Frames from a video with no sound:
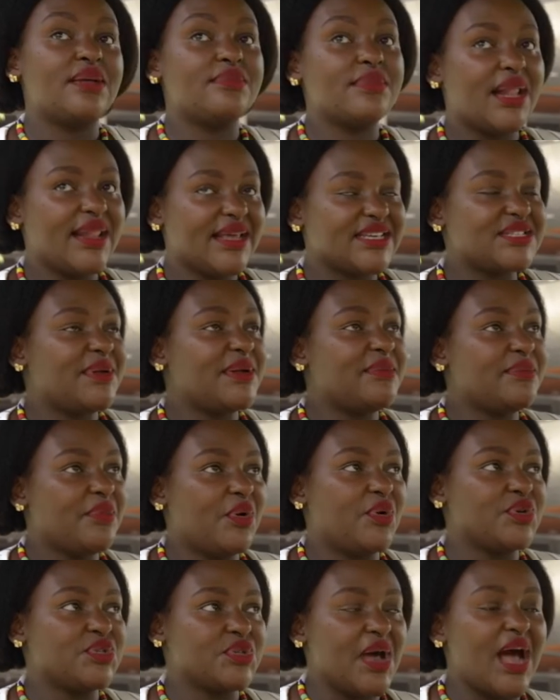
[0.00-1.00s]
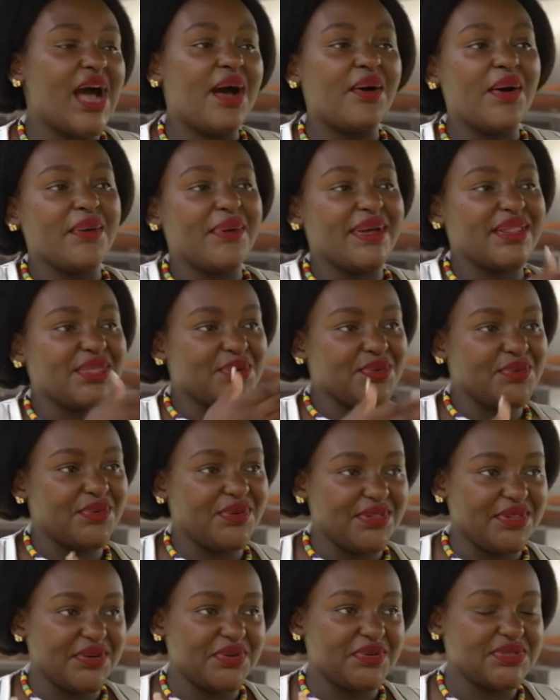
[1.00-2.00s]
I'll, I'll, explain also how I went through
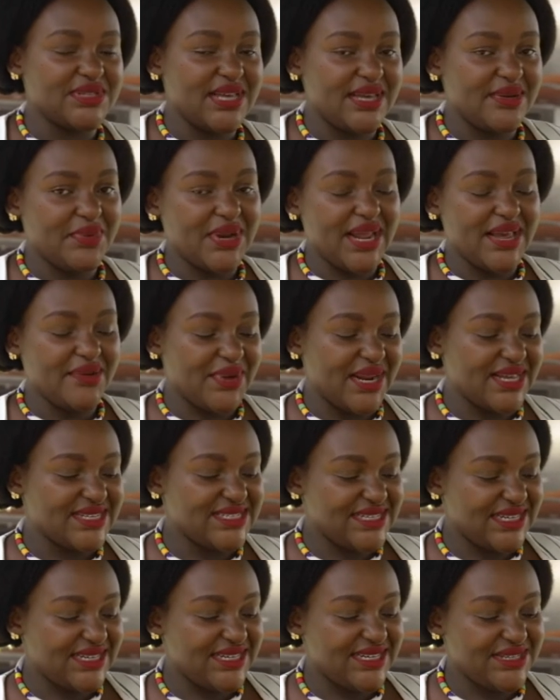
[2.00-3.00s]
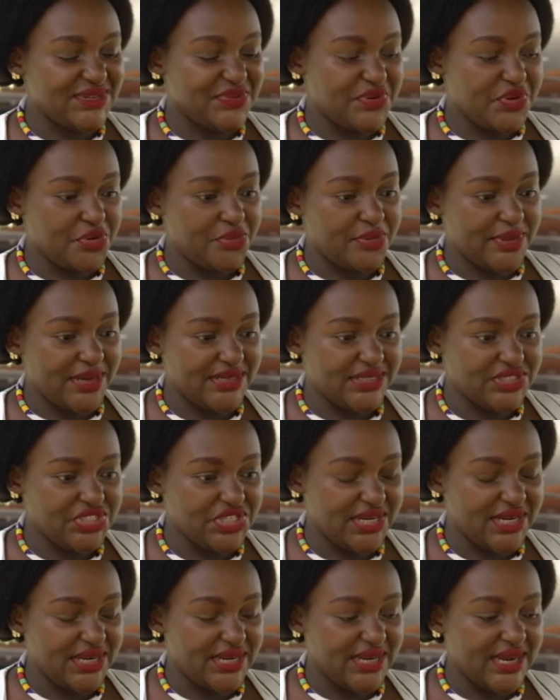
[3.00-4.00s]
all those. Yes. When I when I studied renewable
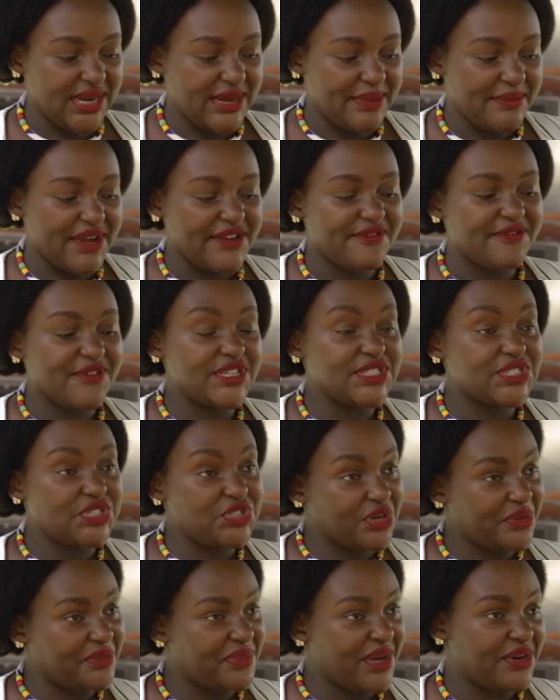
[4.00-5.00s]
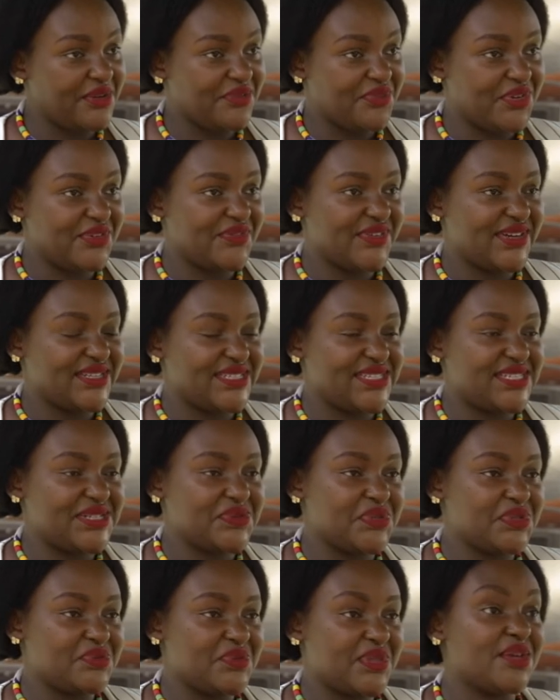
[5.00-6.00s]
energy, uh, my first job out of university
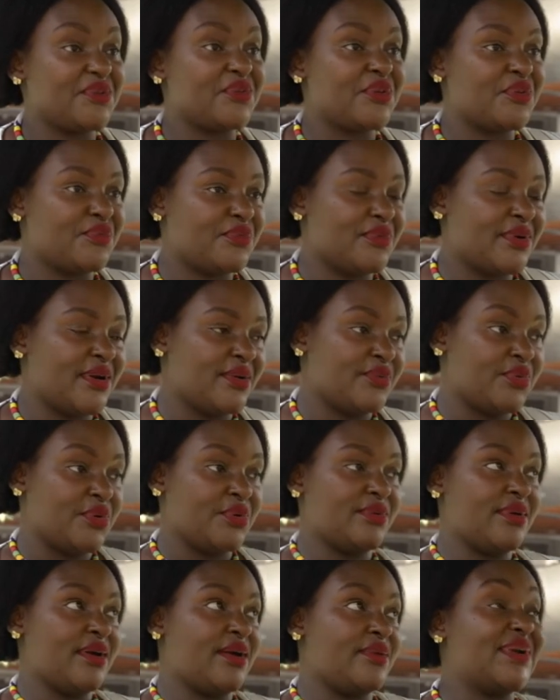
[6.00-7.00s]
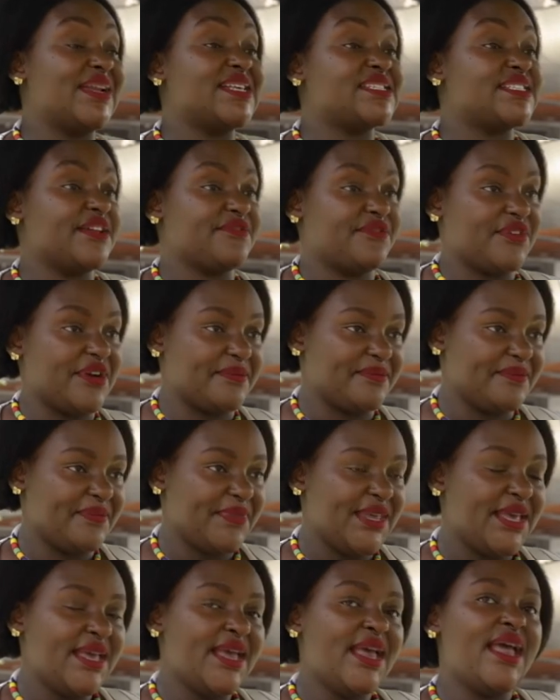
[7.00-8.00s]
was with a, re, a, re, a real estate firm,
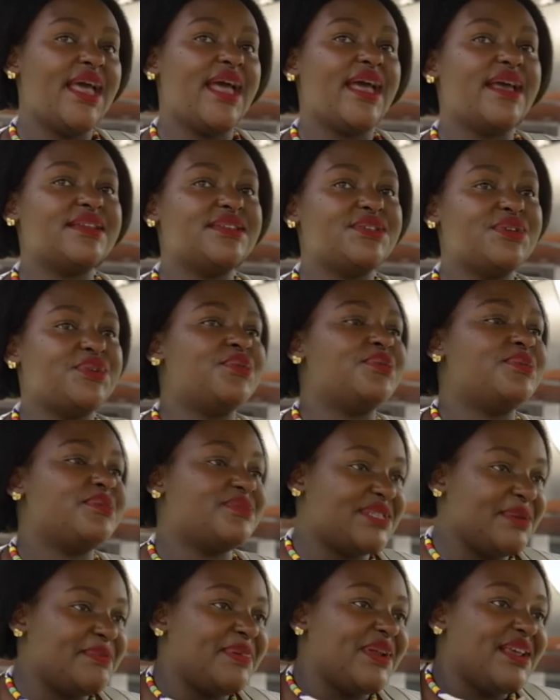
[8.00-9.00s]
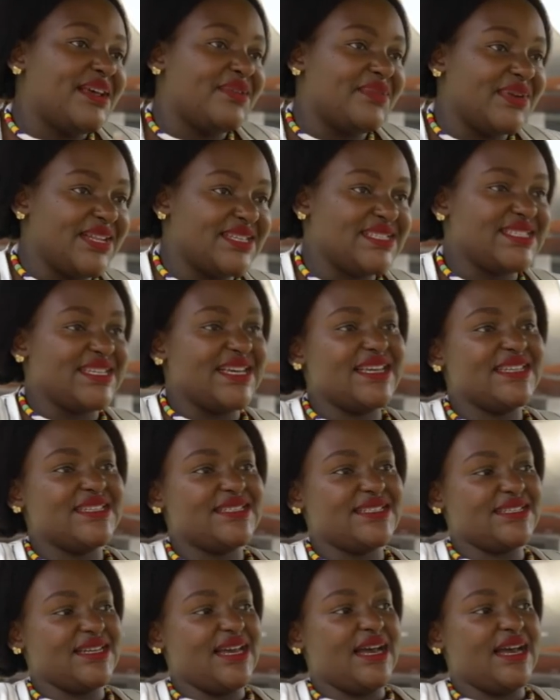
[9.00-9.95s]
and you, typically, real estate